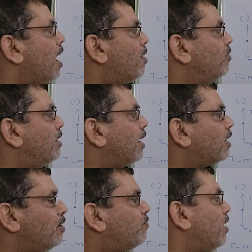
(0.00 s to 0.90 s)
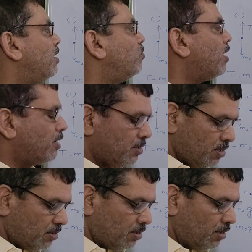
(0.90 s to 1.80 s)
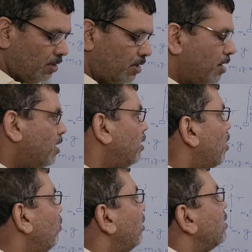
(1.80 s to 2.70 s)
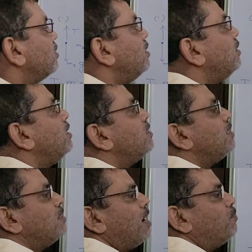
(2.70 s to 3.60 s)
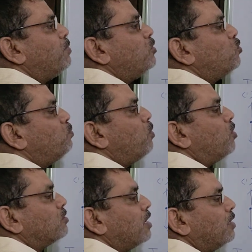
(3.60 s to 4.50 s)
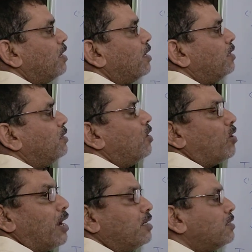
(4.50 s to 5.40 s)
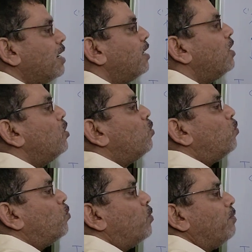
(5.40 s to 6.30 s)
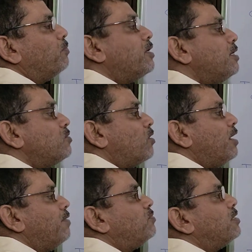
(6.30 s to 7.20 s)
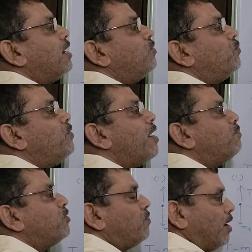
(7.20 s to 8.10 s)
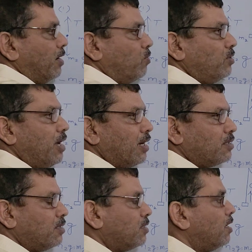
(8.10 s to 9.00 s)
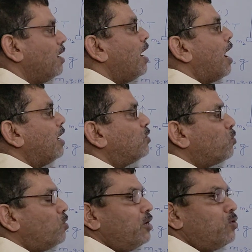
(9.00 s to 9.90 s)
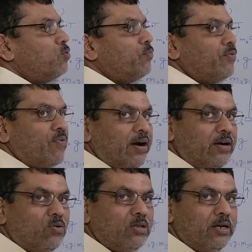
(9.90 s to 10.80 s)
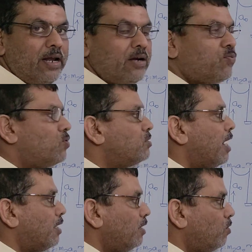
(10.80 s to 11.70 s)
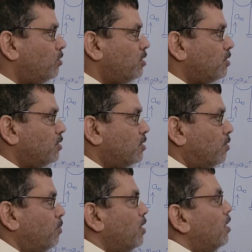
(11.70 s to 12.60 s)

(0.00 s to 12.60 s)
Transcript: I will directly find out acceleration here. Now let us see this example. Two blocks are there on right side, M3 is on left side. We have to find out the acceleration. I told you we find out the net force acting on the system.